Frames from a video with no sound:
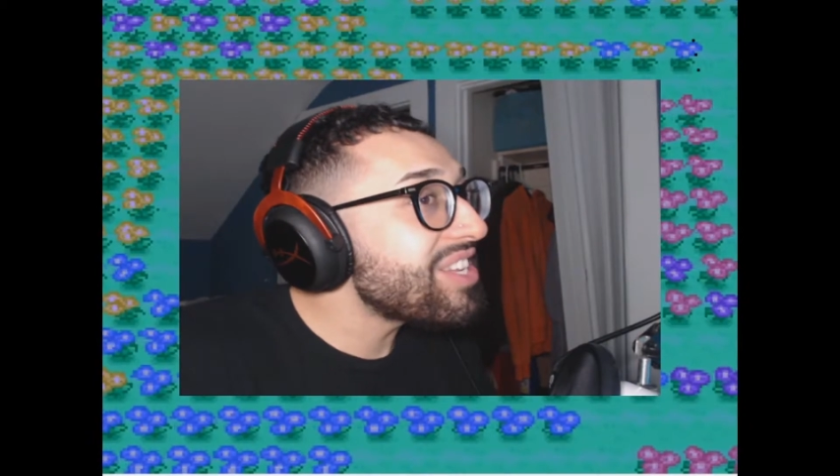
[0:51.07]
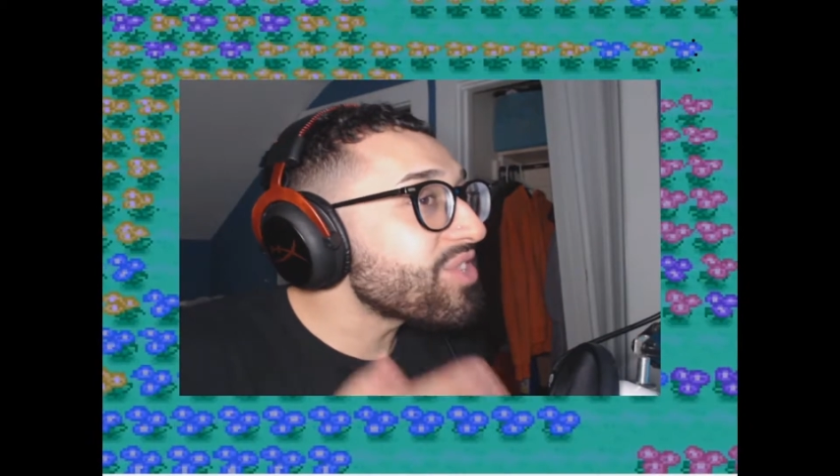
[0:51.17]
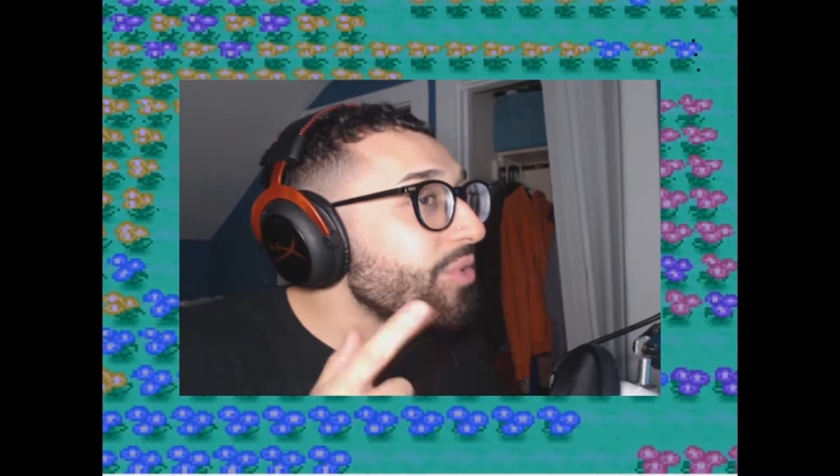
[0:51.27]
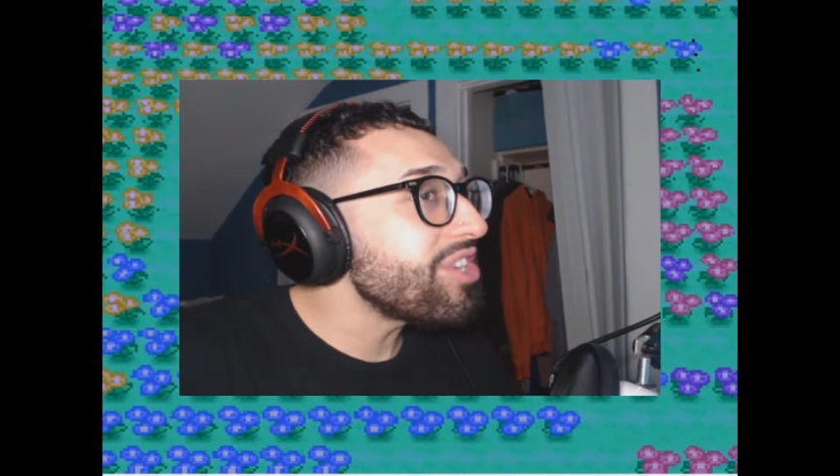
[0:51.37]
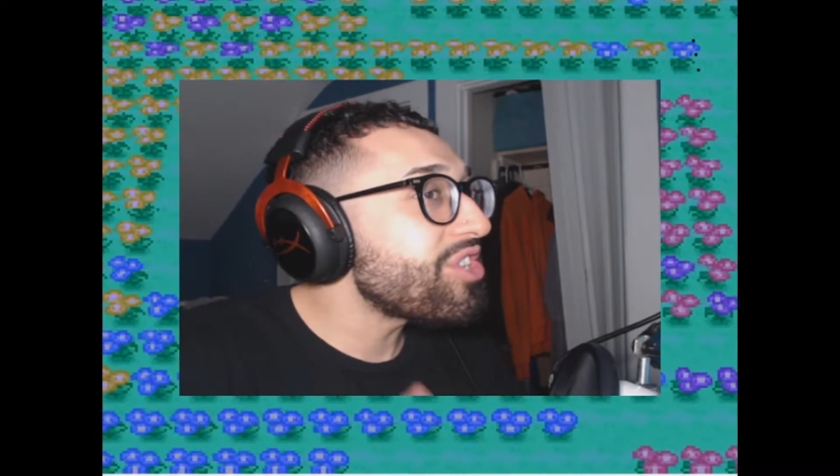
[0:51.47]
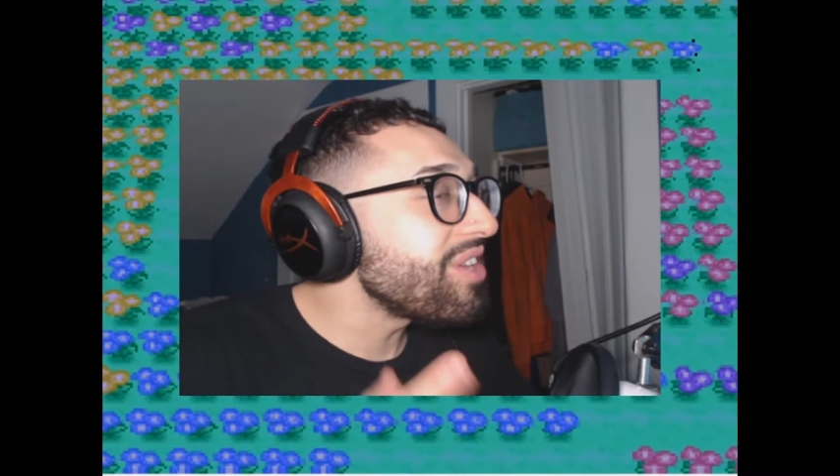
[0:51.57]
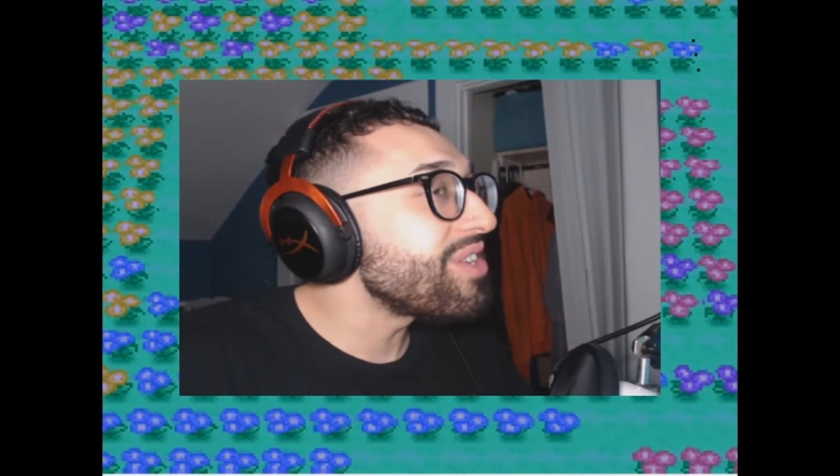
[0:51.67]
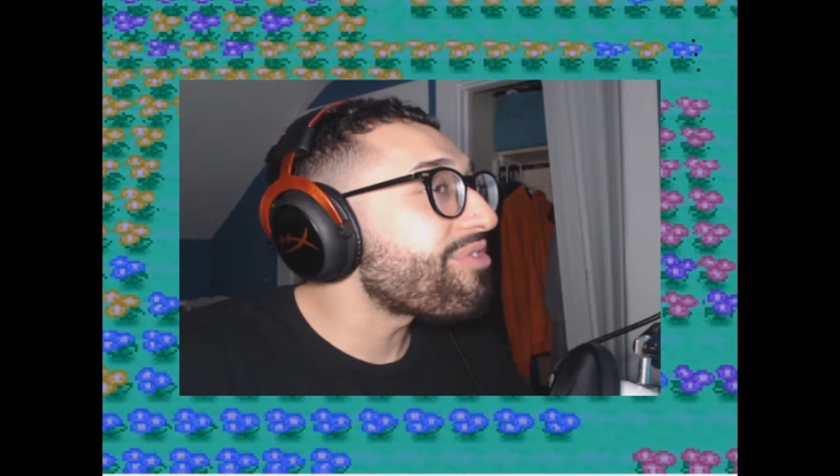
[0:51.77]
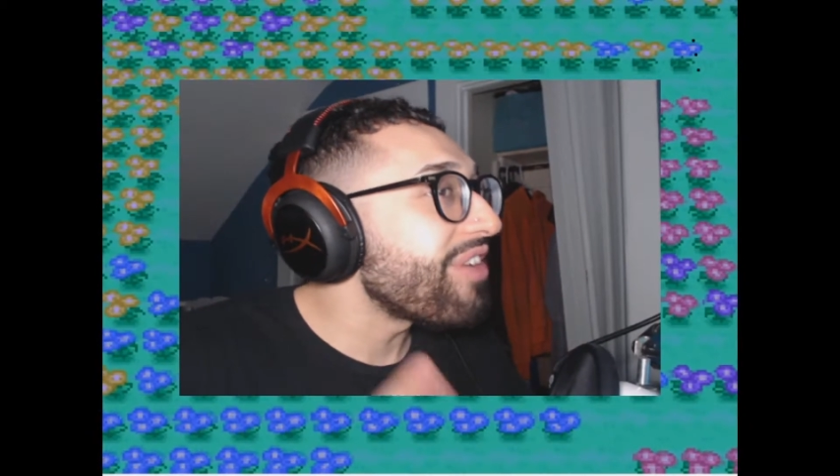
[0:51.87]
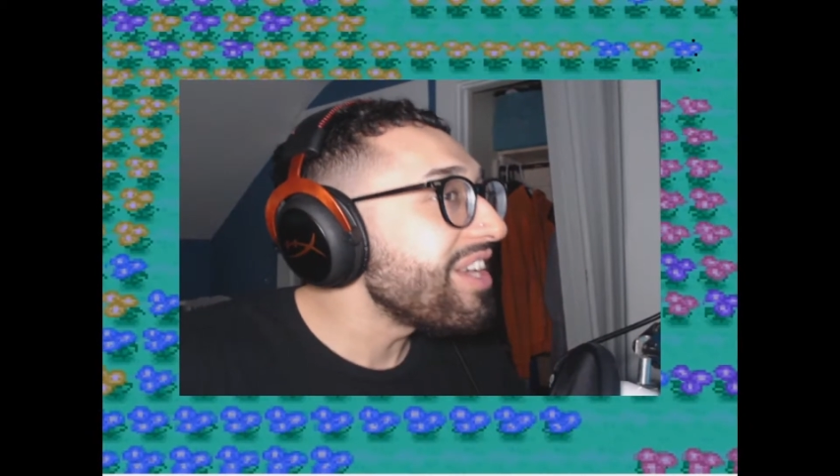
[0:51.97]
Sword and Shield
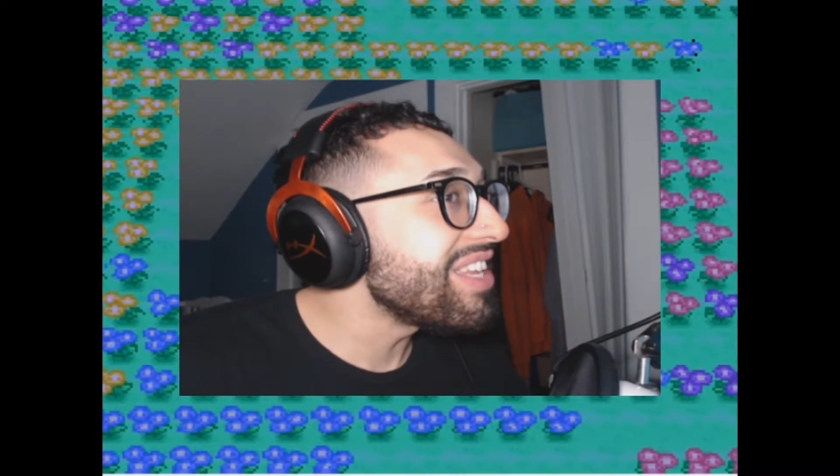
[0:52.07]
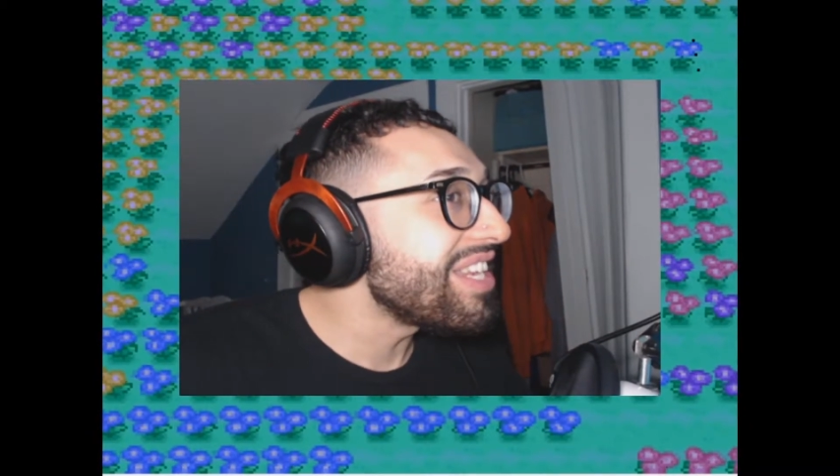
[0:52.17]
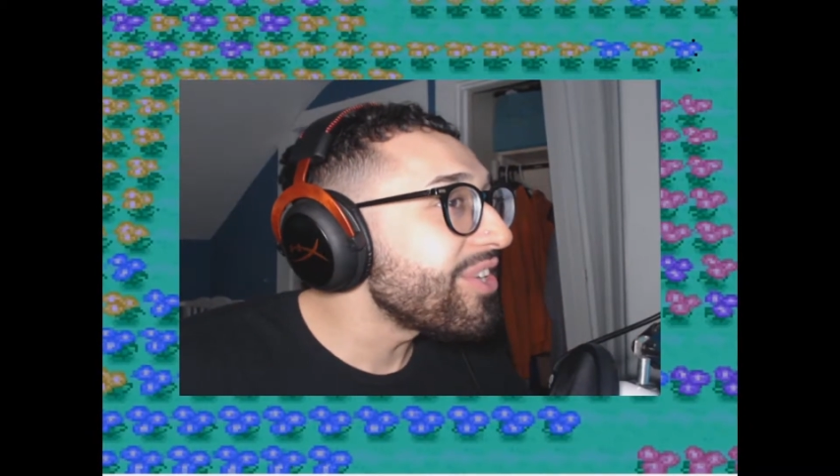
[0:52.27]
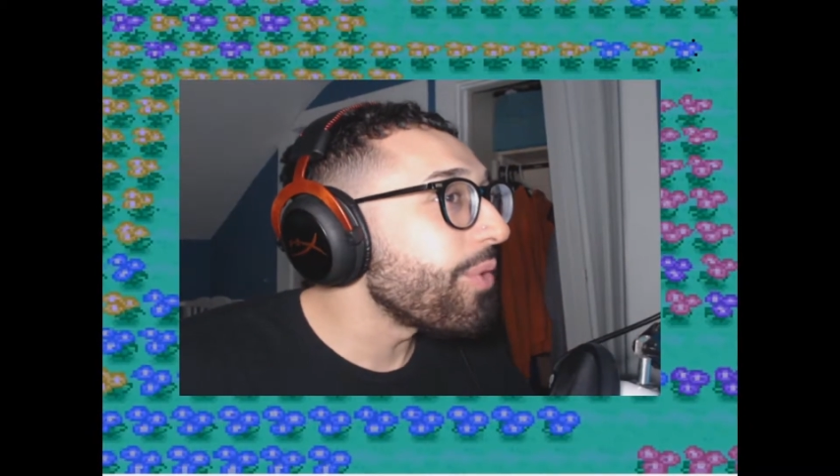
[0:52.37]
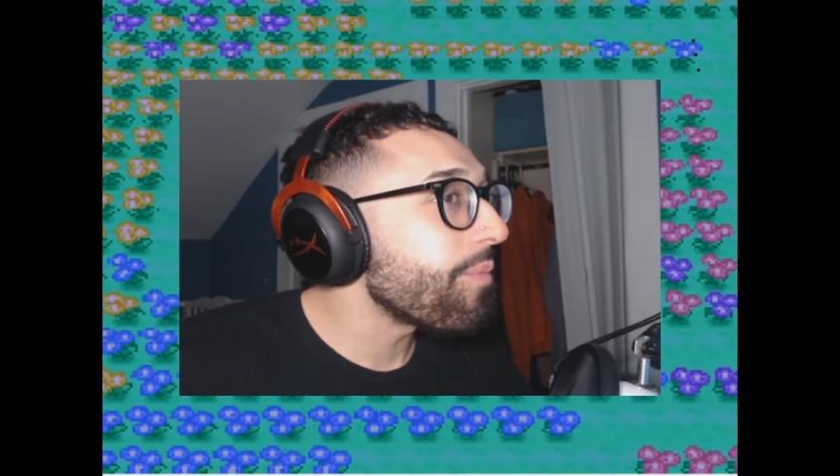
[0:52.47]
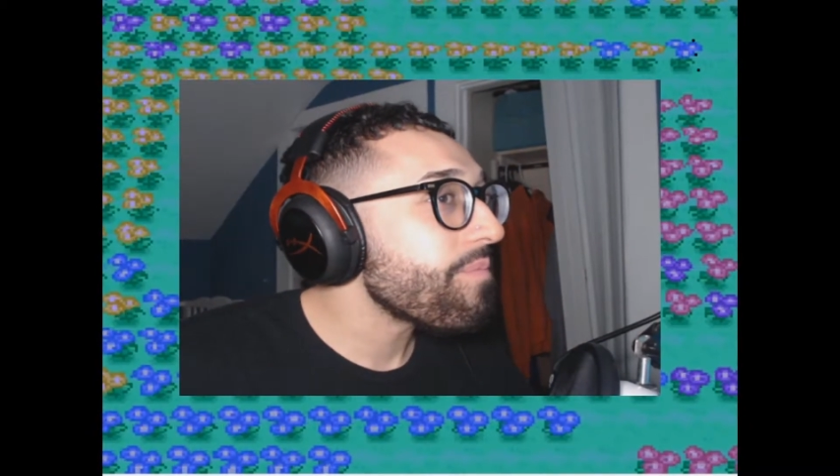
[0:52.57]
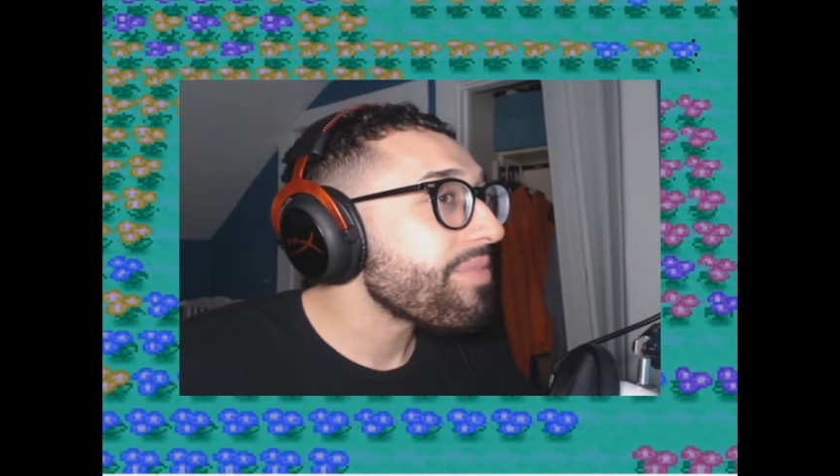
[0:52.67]
is fairly new,